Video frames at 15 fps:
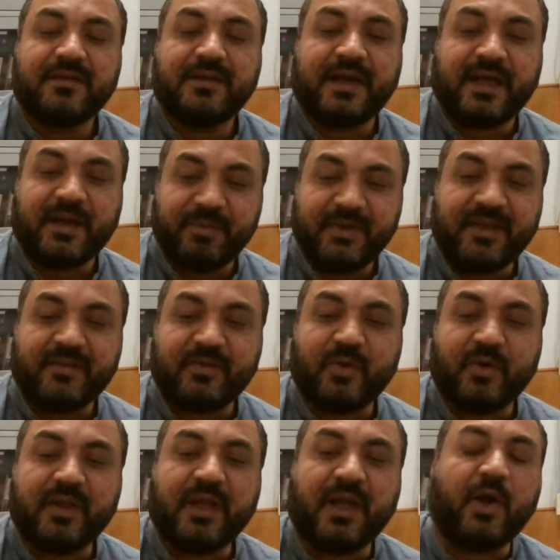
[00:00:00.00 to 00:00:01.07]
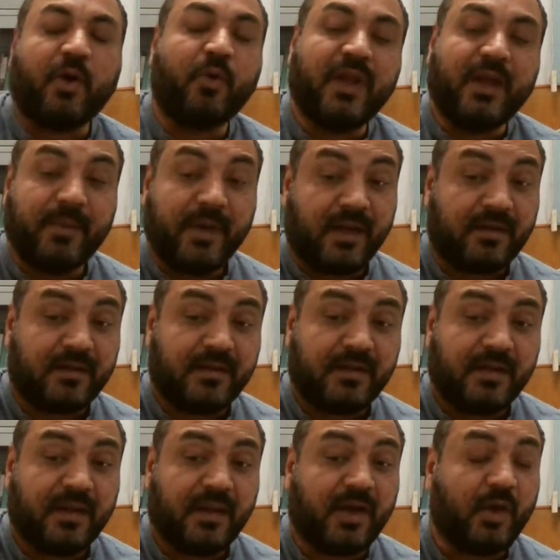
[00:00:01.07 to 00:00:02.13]
Arabic has got ulama.
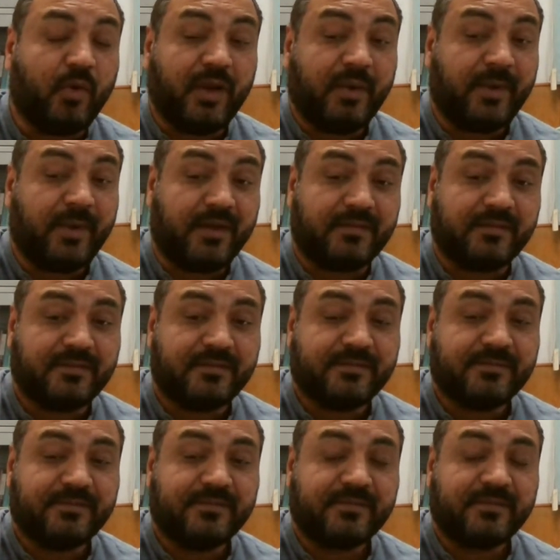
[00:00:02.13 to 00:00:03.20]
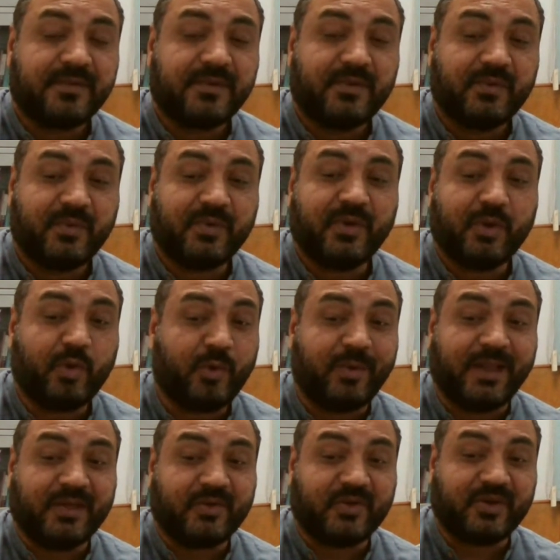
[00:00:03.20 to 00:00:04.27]
Ulama. Okay,
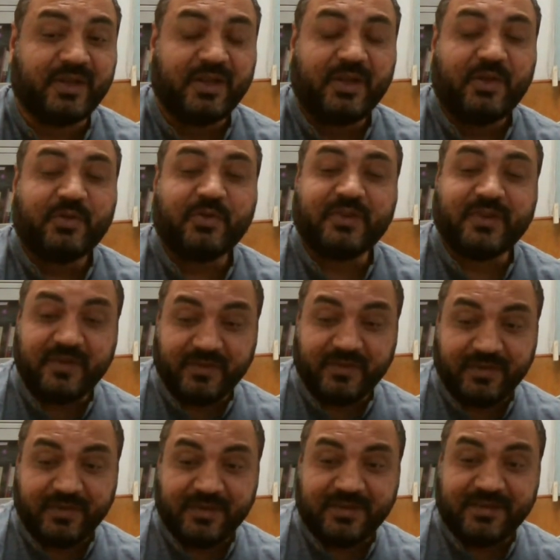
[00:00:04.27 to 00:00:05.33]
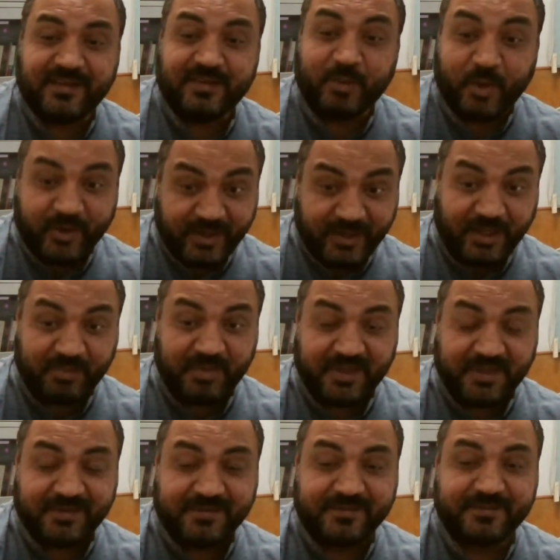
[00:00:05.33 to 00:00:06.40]
globalization. So this is modern Arabic.
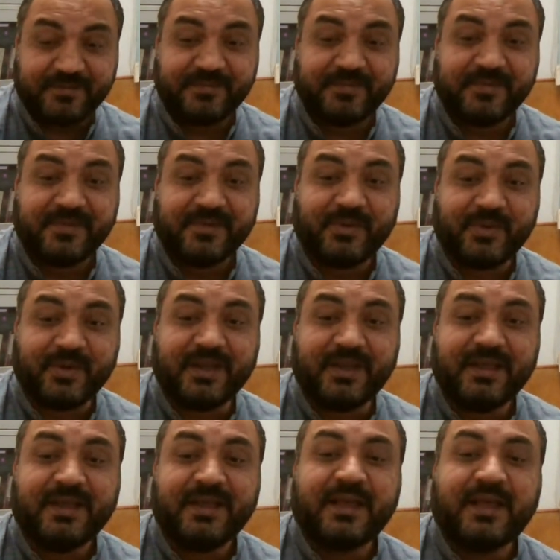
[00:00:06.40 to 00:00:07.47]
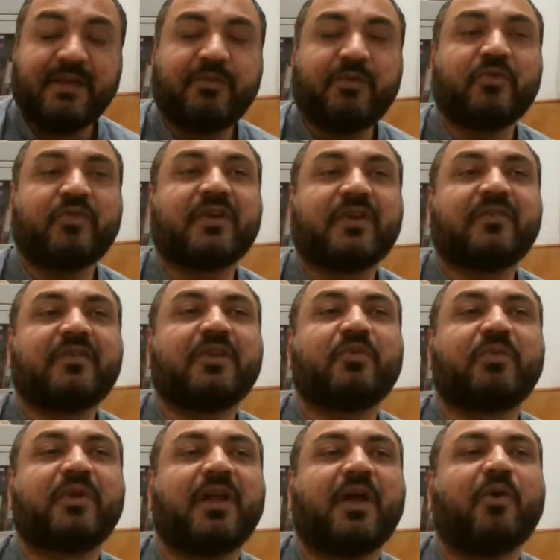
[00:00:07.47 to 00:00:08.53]
Okay, if you search this
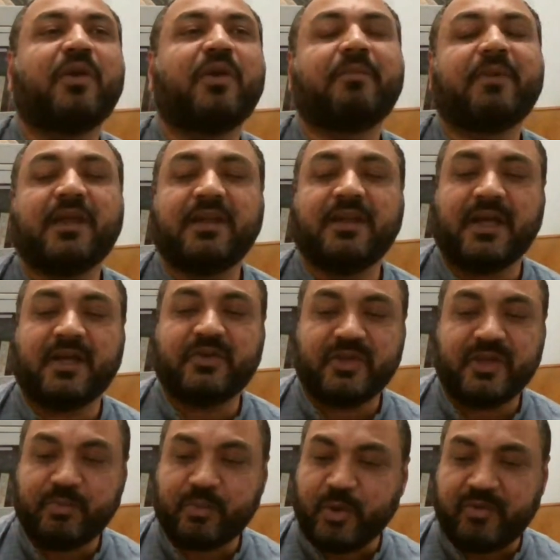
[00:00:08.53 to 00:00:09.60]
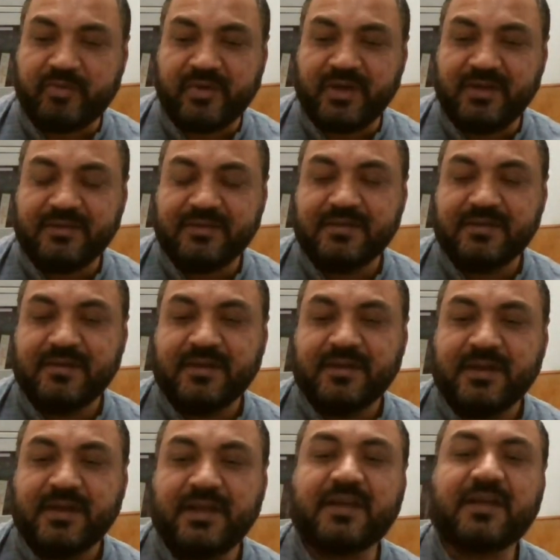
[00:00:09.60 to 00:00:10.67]
word ulama in ancient poetry,
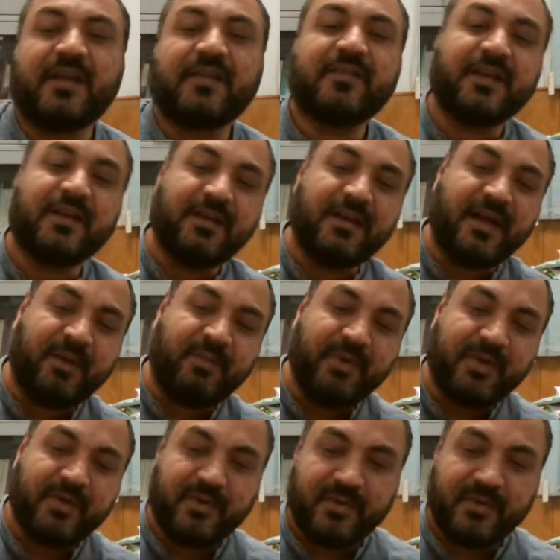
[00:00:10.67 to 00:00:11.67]
in classical Arabic